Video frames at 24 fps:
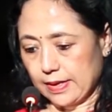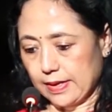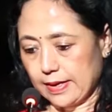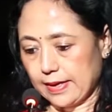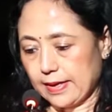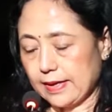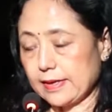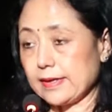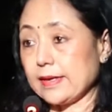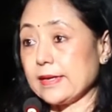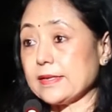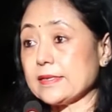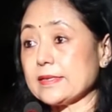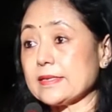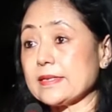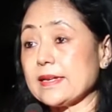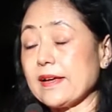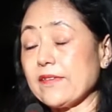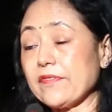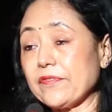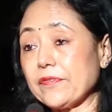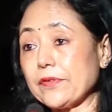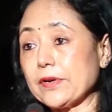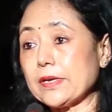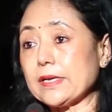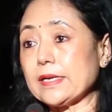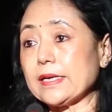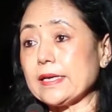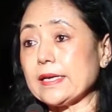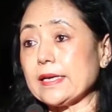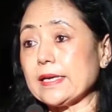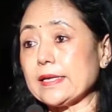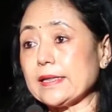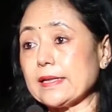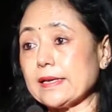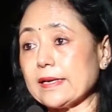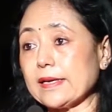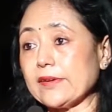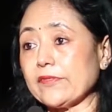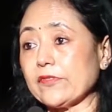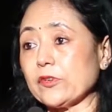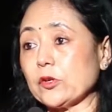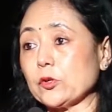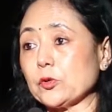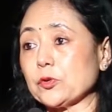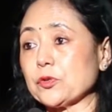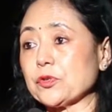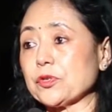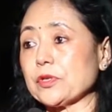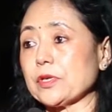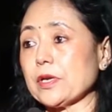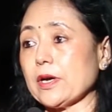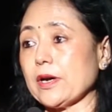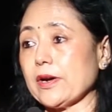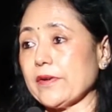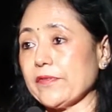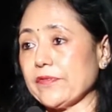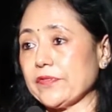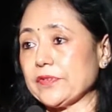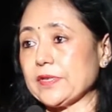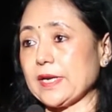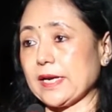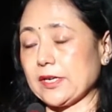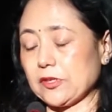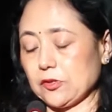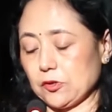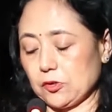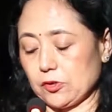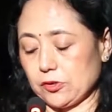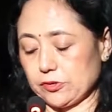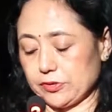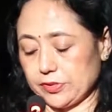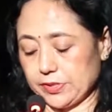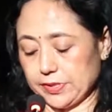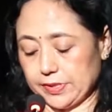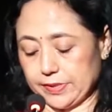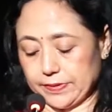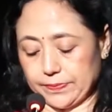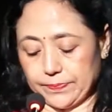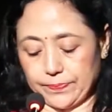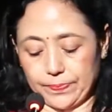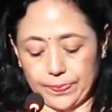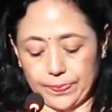And it's definitely the evolution of technology.